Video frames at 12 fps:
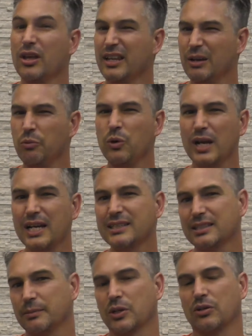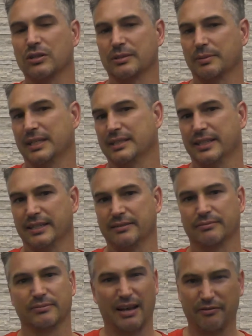Now, what are some of God's blessings?
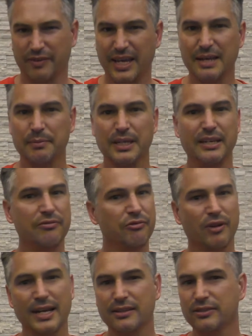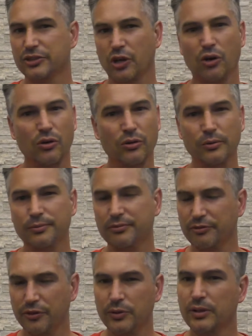Our family, friends, home,
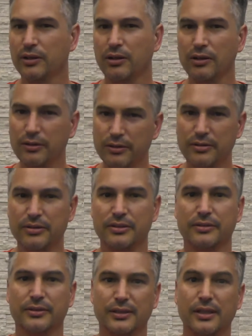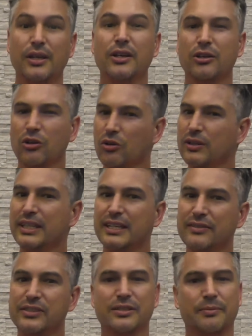food and clothes? God
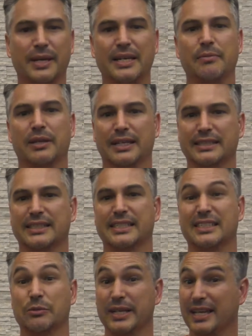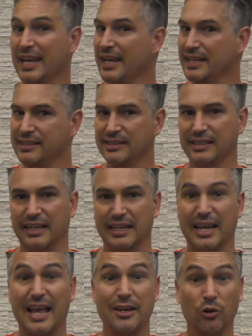gives us many blessings that we can see,
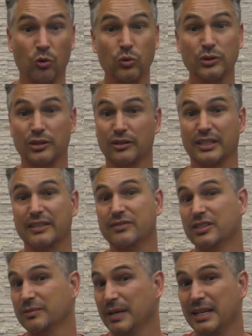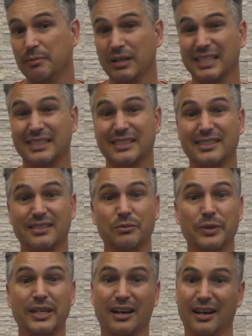and He also gives us many blessings that
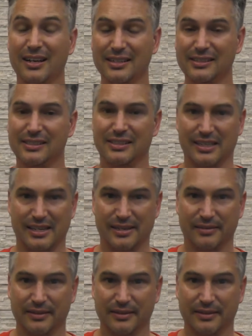we can't see.